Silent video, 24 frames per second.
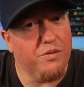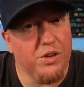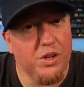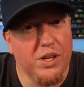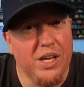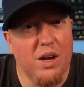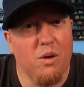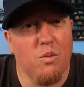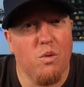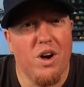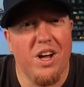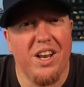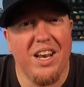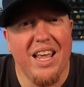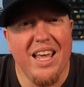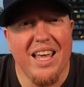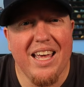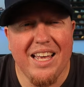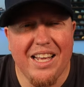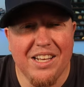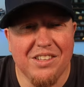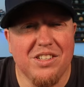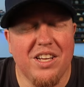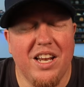if you get one,
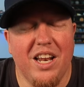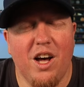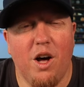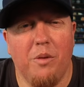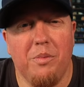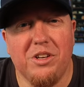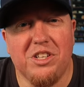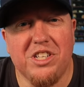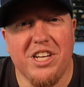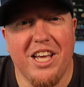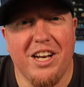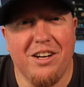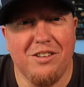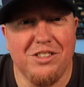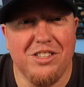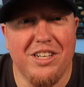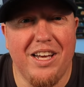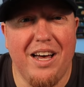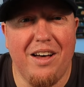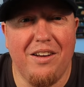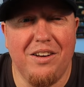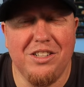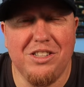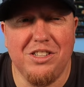it's going to help the channel
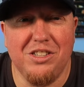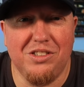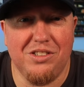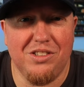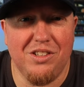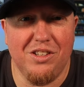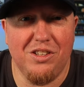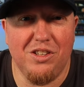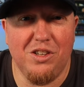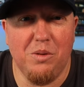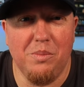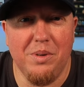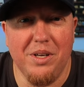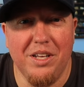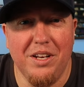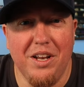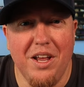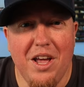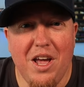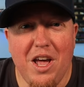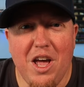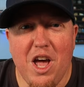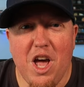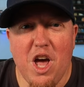out just a little bit.
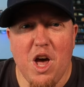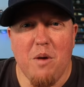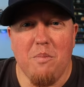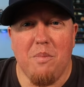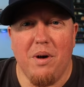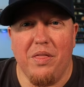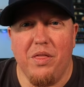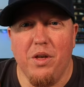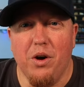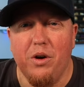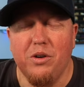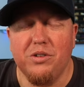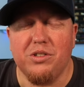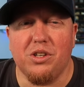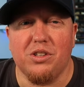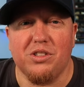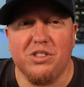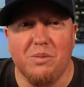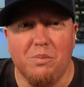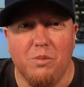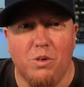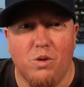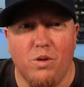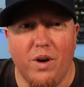But those are
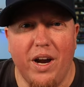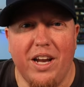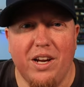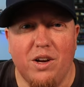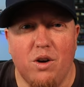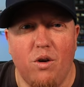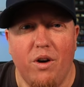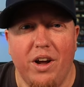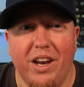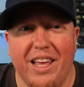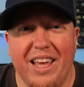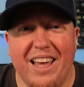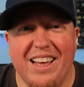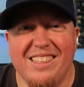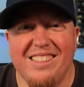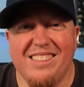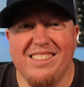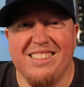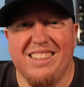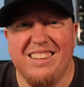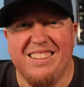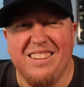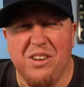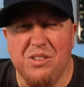some great coin
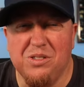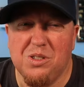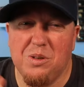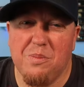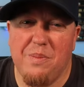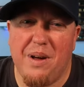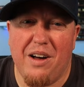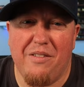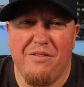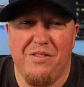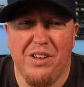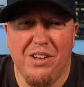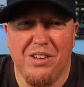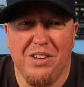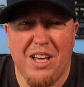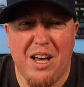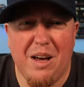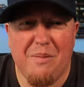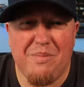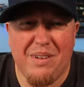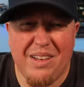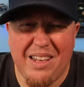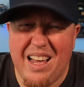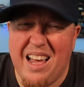cases, and those are about filled
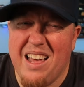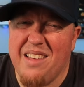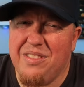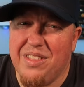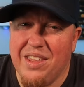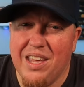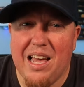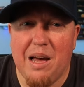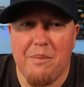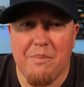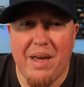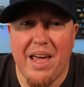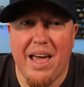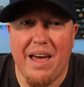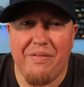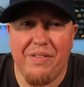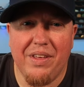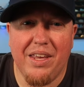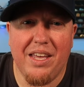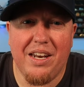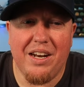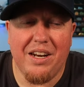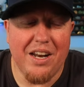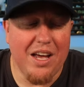up. I think I may have
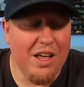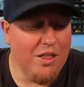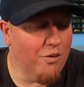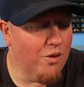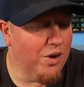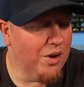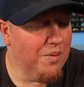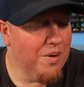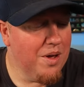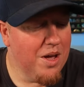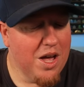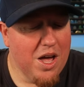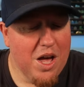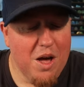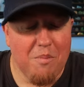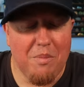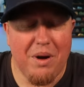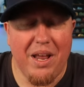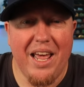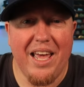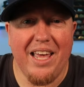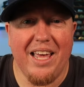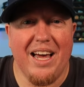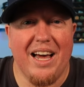to get another one.
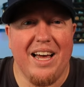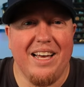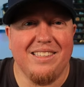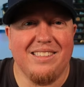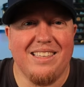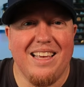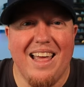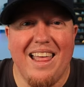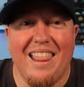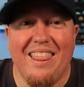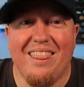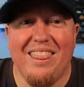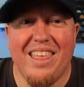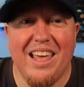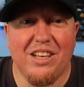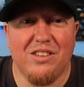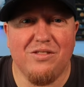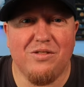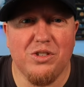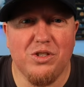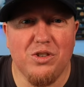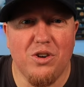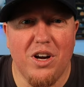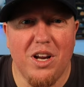But hey guys,
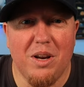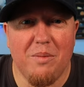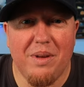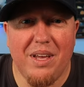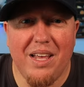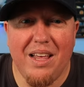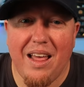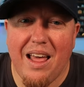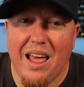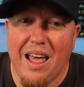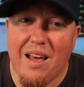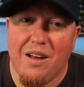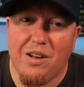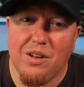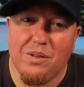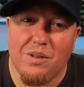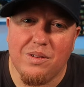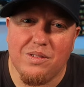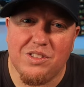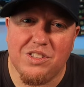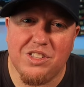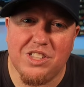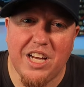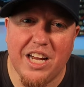thanks for joining me.
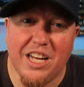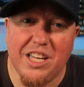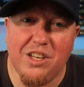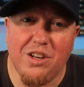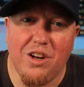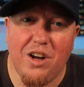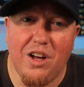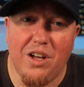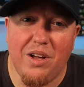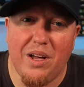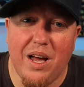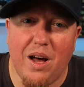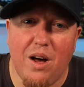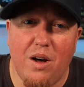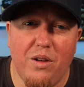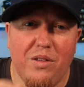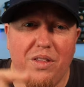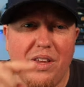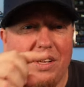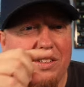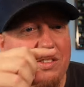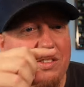Let's check you out on